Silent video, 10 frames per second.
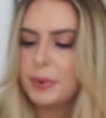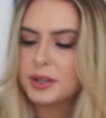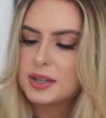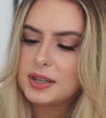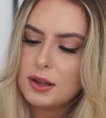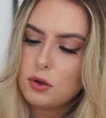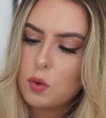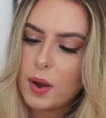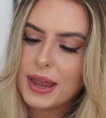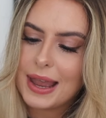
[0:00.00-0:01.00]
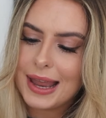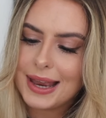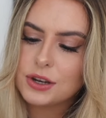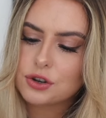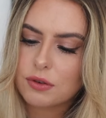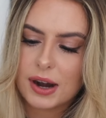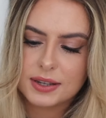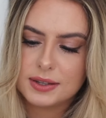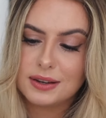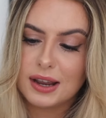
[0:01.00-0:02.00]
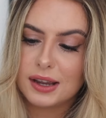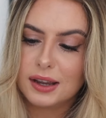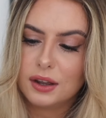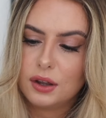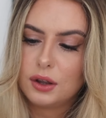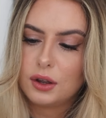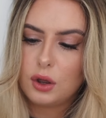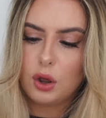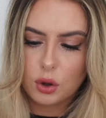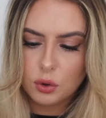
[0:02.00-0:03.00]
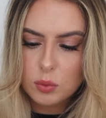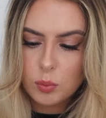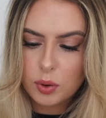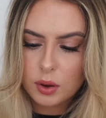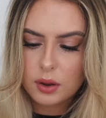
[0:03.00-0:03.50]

but still quite interesting hoop.